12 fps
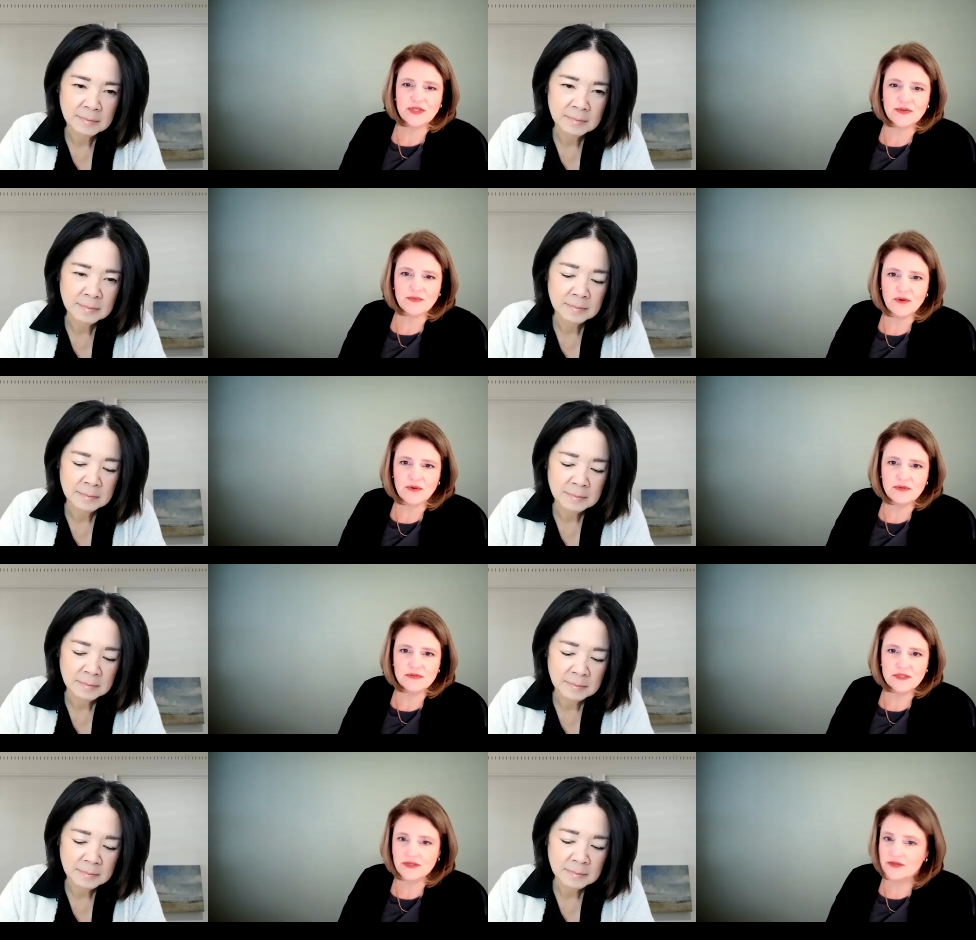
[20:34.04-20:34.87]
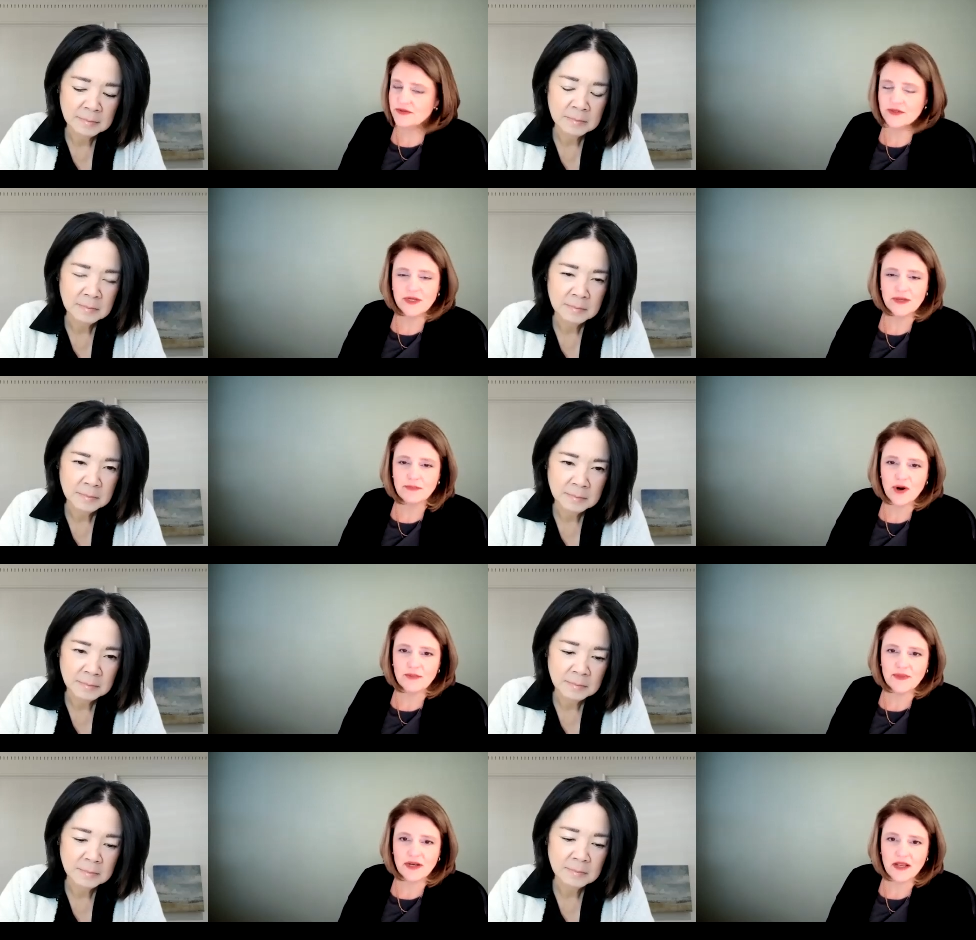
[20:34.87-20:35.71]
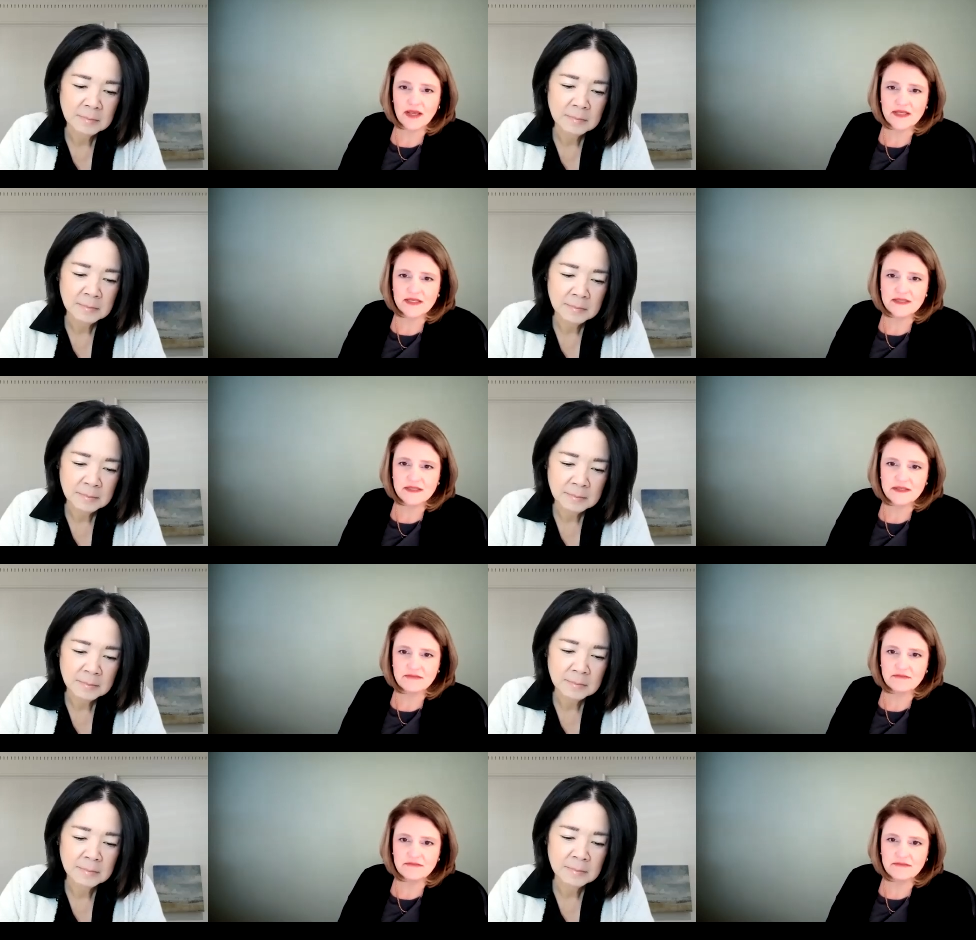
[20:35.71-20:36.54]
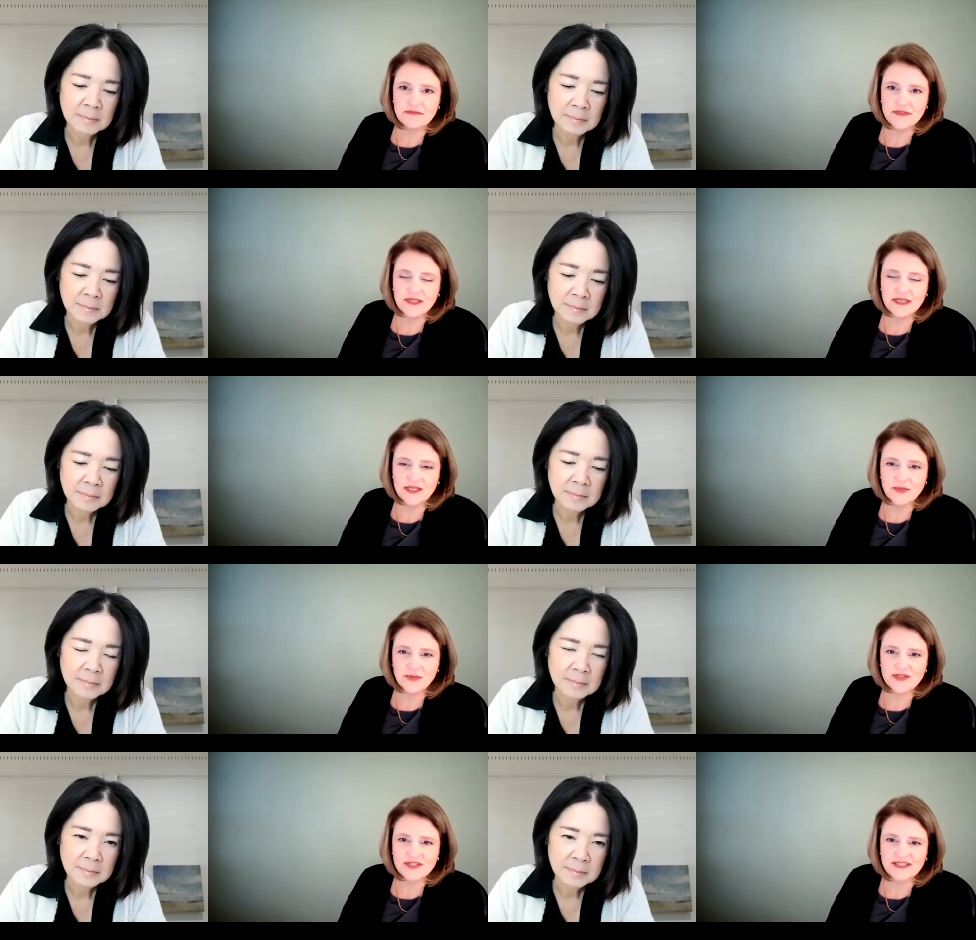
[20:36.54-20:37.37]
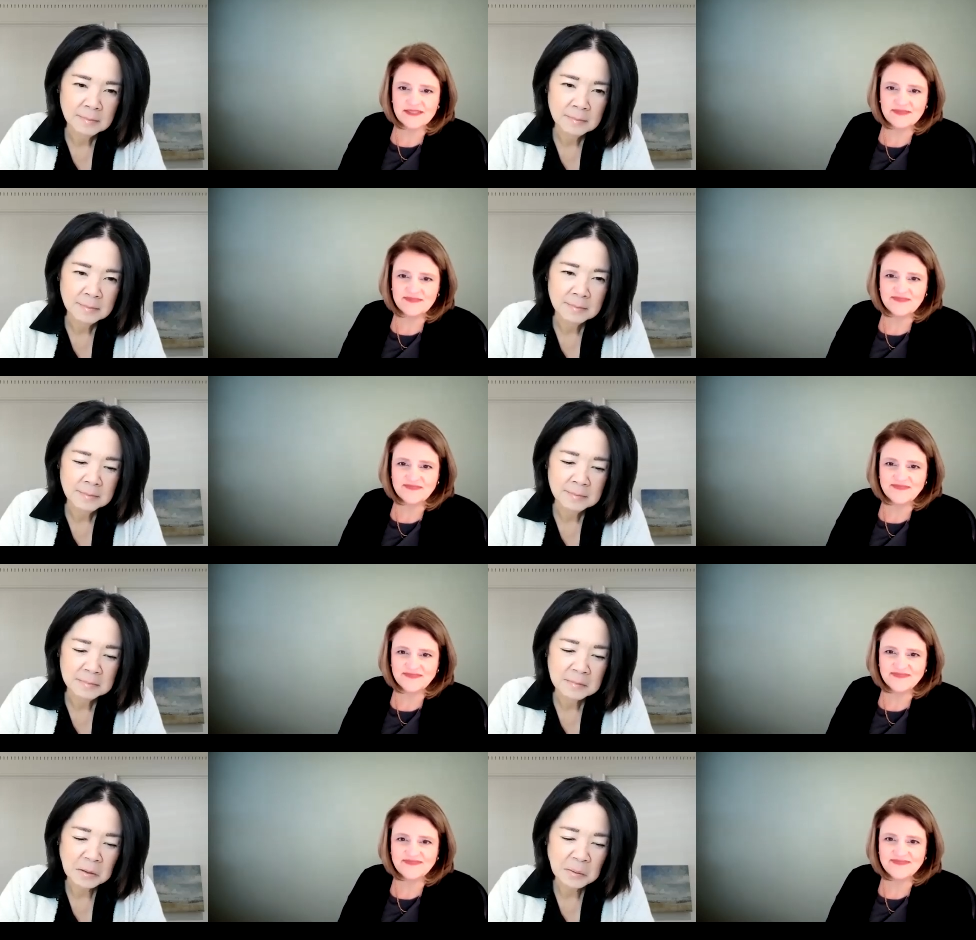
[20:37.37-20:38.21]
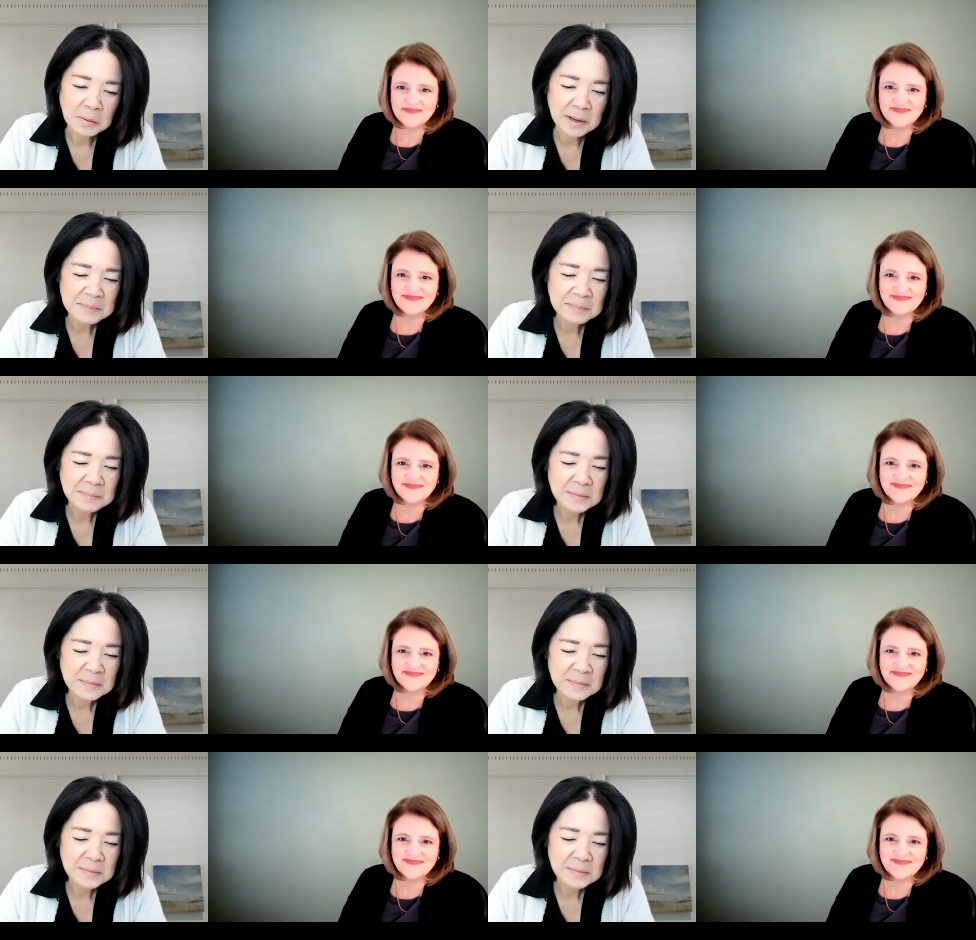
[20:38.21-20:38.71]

Speaker 1: in the role. So you compartmentalize and you get the work done. Okay.